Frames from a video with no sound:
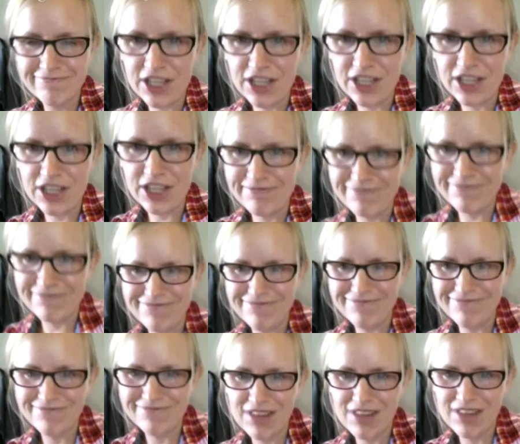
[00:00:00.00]

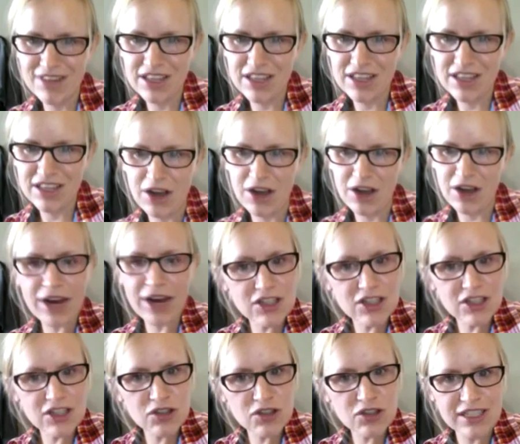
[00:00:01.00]
So, all right, it's
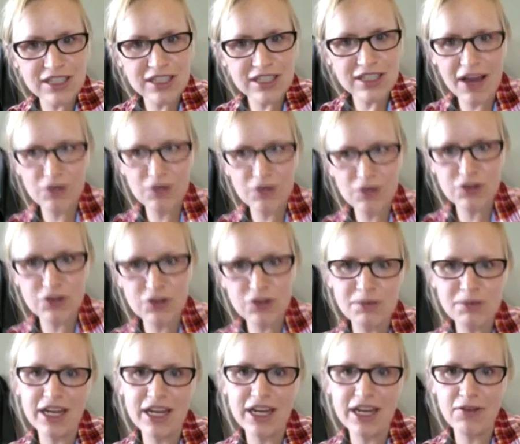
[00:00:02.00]
great to have this first
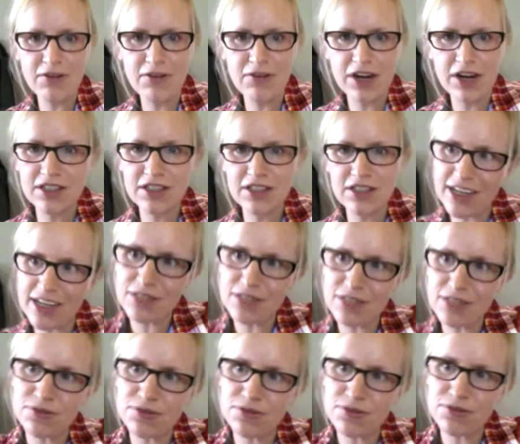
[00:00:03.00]
meeting. Very successful.
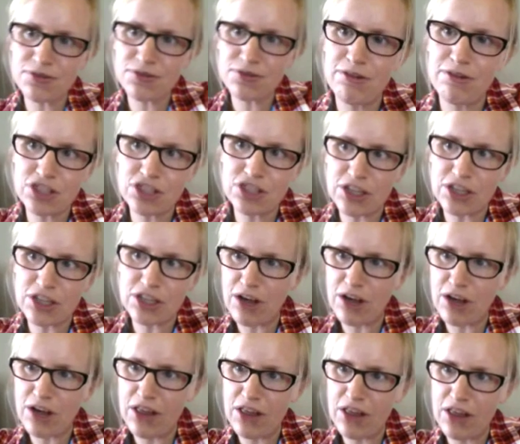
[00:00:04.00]
I wish our other
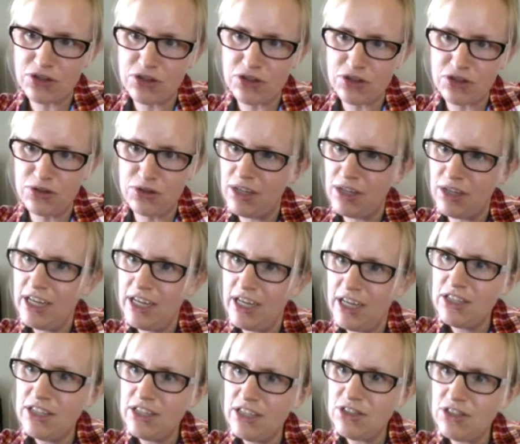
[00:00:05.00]
two
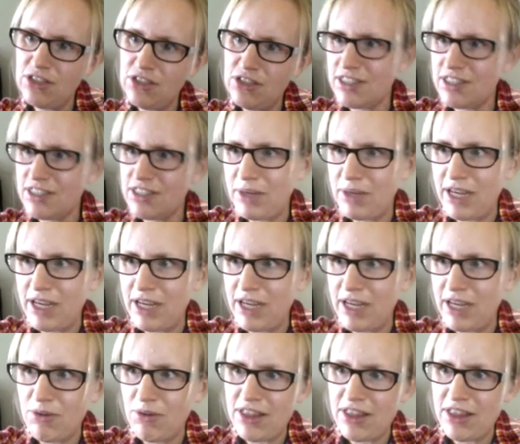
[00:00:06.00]
students could be in with
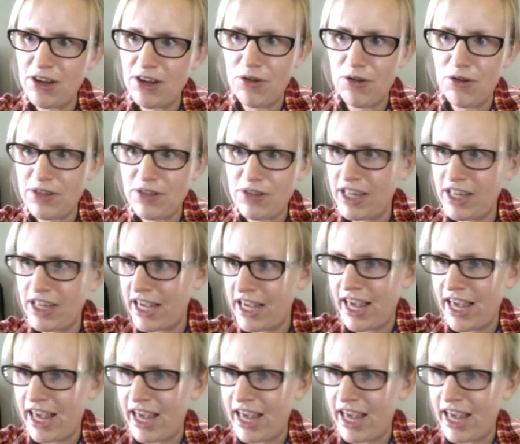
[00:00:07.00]
it. Hopefully they can.